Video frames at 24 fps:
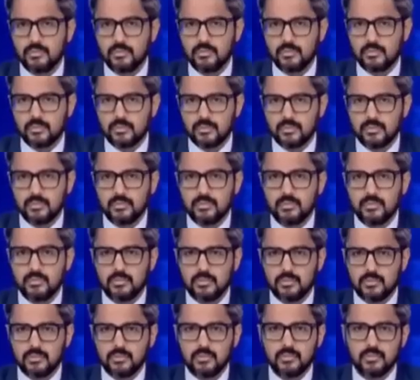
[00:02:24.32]

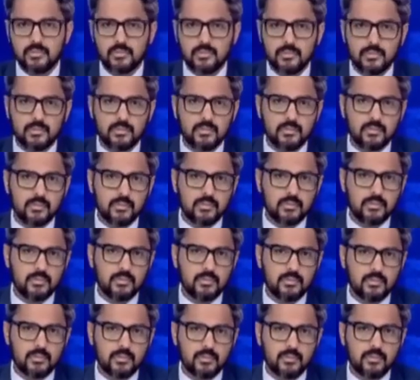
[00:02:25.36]

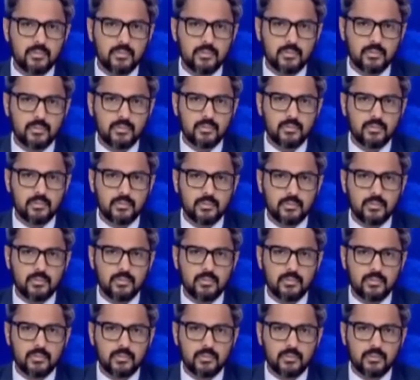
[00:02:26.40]

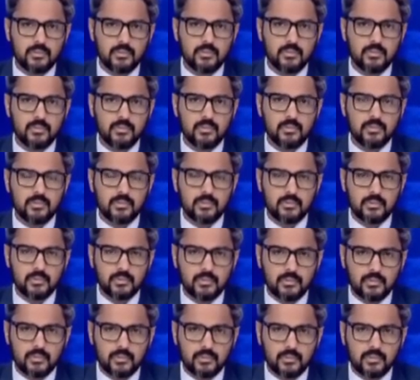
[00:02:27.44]

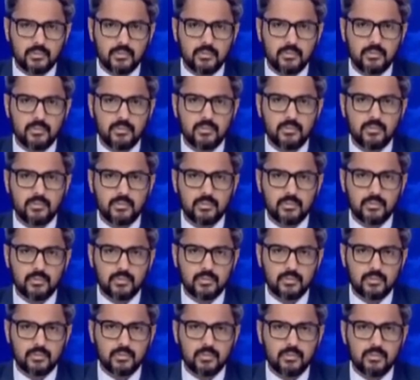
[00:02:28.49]

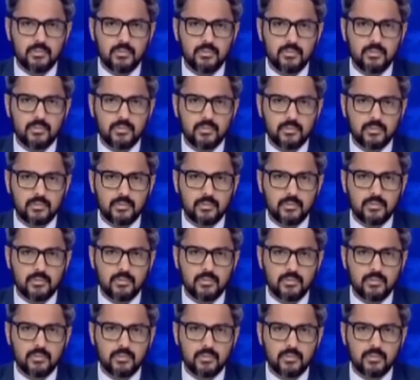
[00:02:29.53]

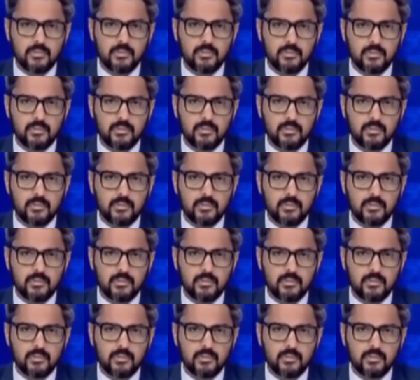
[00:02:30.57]
The person shown says nothing.